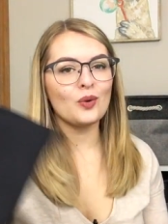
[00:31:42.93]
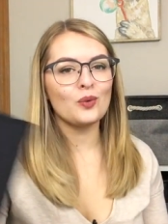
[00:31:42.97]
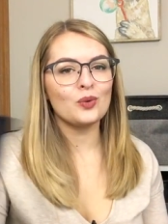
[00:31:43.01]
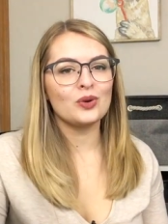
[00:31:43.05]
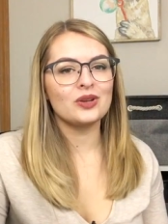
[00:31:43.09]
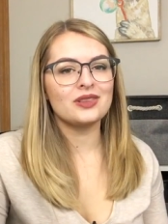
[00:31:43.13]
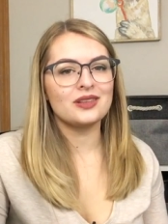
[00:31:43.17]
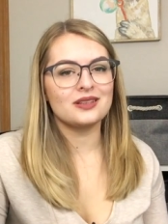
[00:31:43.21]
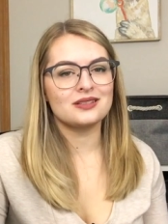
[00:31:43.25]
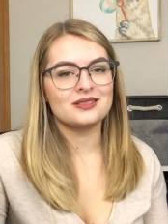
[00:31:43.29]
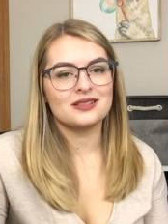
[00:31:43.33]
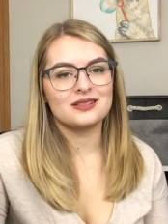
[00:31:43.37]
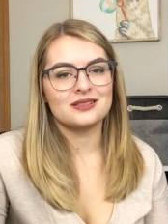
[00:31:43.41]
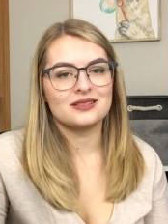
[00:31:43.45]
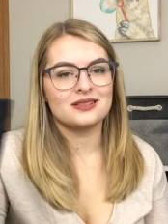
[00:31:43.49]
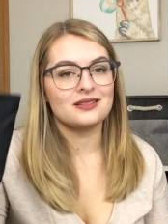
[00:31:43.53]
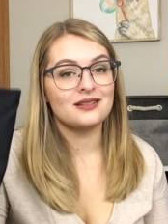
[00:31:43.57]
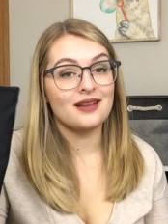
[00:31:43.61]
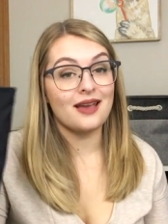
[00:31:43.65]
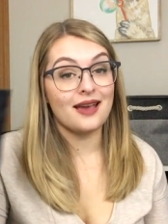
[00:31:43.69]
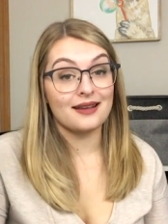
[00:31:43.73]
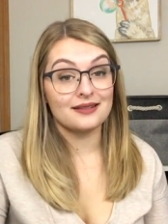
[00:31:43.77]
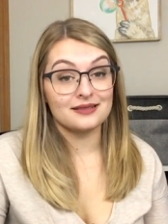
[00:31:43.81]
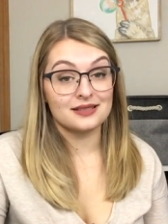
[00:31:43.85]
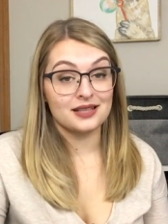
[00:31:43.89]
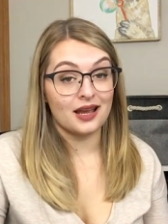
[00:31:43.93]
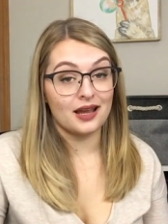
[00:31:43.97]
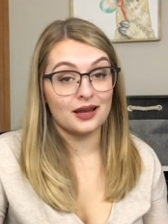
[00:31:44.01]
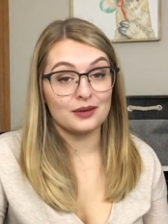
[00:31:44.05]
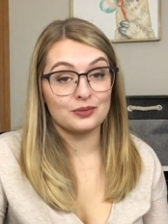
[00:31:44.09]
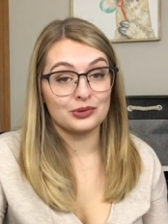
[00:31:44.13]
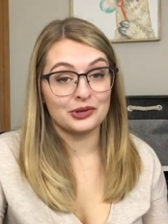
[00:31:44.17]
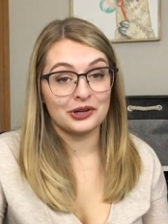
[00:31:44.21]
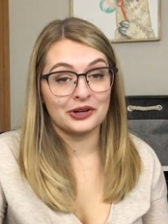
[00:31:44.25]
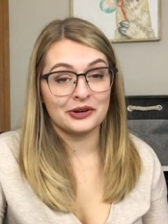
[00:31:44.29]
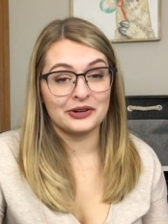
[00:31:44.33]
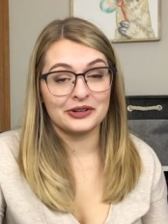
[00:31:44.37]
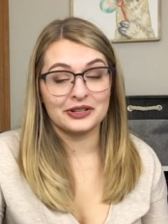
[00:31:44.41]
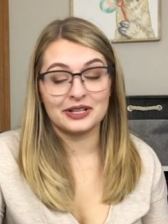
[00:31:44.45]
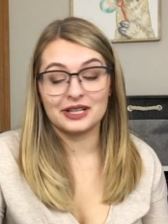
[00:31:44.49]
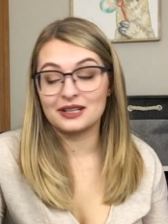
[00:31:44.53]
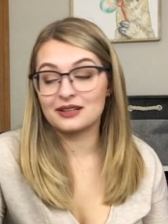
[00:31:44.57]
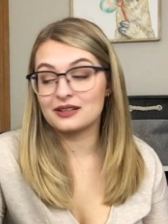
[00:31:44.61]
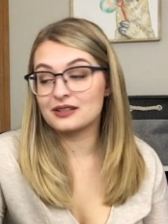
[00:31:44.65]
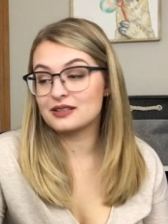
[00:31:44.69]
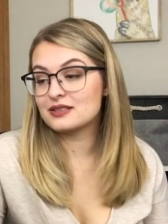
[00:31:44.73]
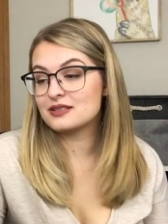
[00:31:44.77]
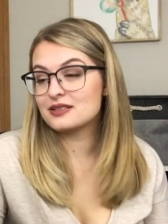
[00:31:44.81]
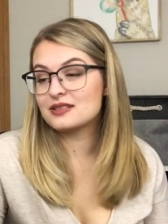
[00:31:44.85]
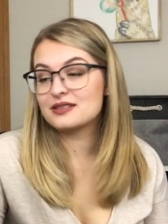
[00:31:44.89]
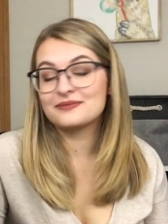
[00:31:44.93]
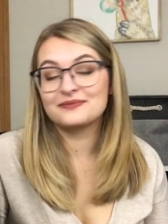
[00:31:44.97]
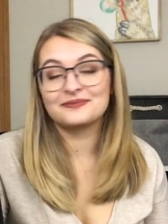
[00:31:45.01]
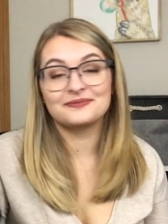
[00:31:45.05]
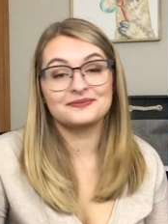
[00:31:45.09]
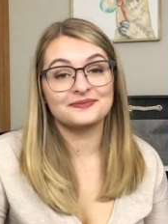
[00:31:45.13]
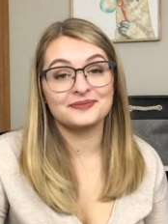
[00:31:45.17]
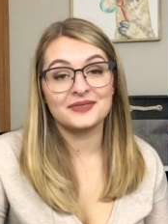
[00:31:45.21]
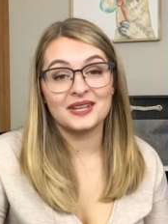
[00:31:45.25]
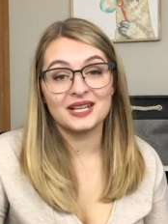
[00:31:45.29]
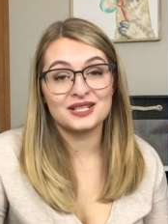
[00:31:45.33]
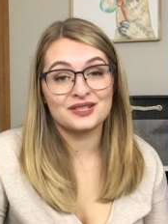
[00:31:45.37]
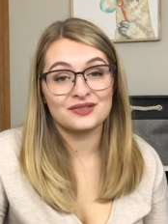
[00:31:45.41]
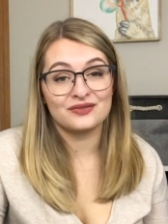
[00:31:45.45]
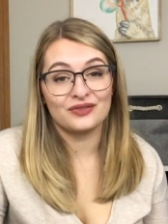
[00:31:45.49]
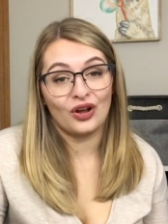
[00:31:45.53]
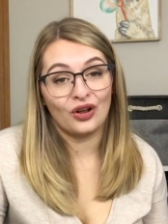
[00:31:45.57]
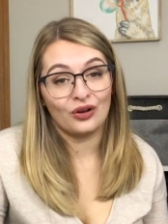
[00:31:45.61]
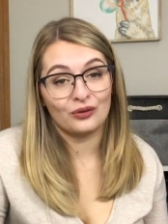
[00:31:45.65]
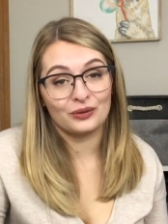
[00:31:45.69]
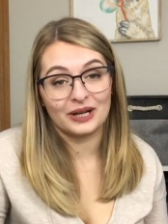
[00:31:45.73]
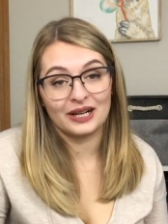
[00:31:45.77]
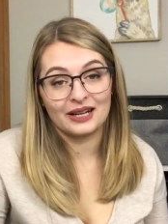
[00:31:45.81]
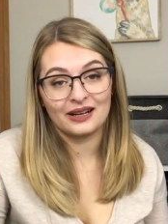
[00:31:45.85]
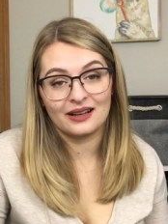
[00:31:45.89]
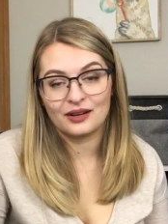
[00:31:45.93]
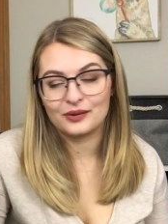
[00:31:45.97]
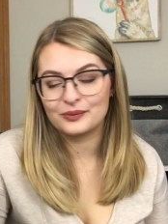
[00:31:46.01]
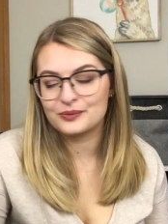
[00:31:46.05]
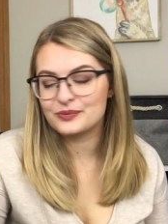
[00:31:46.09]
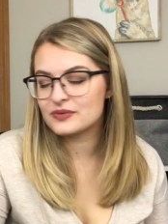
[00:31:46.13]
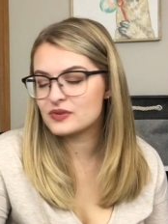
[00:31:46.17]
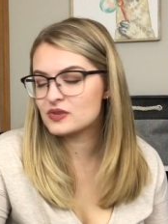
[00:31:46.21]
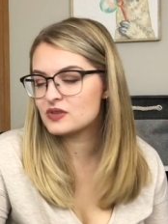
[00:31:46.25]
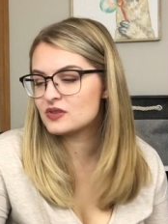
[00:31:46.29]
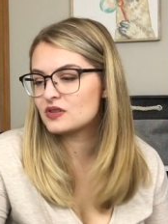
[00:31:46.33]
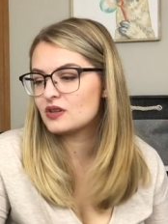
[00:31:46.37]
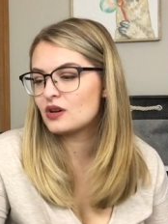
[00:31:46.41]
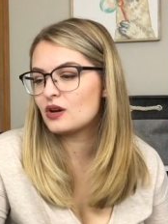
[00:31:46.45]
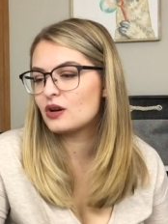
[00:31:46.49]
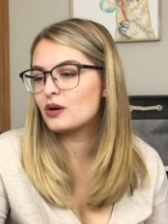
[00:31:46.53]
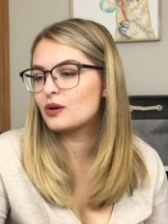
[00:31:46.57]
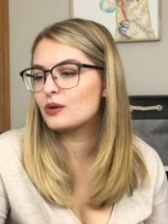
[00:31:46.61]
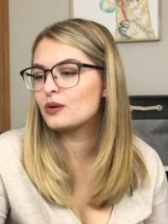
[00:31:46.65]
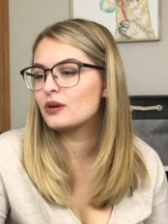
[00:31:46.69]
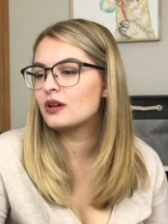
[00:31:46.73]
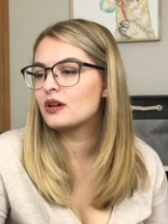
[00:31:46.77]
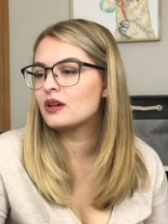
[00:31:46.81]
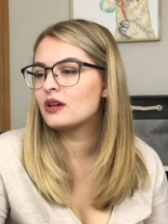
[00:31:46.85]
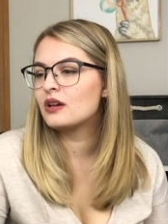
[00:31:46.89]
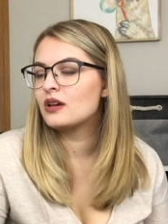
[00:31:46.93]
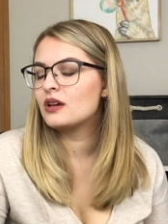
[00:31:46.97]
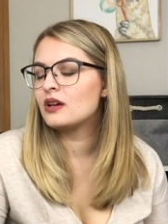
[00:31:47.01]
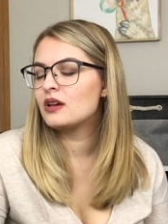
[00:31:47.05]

Where this isn't as high priority because it's fall right now. So